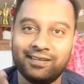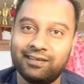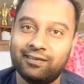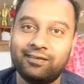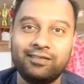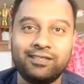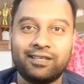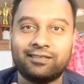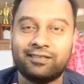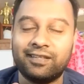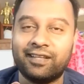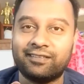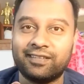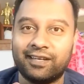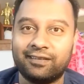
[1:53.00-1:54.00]
Just
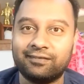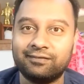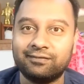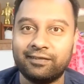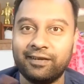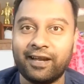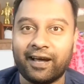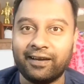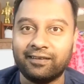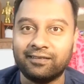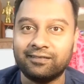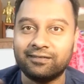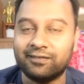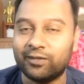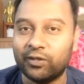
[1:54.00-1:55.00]
that's it, done.
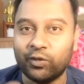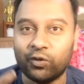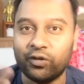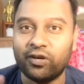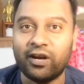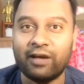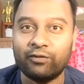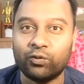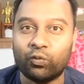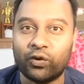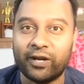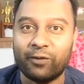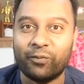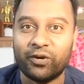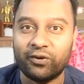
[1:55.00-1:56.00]
You don't have to
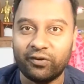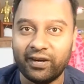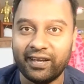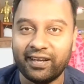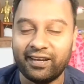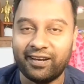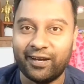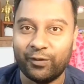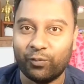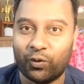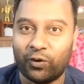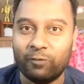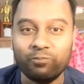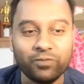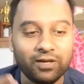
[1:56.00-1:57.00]
worry about gray hair
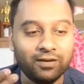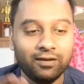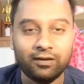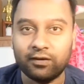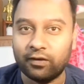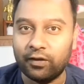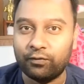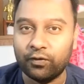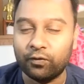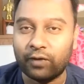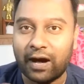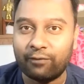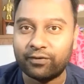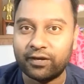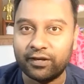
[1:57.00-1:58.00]
anymore. If you
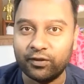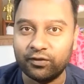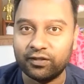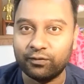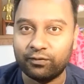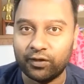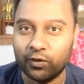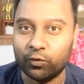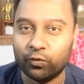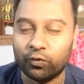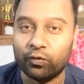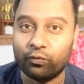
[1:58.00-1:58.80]
after using few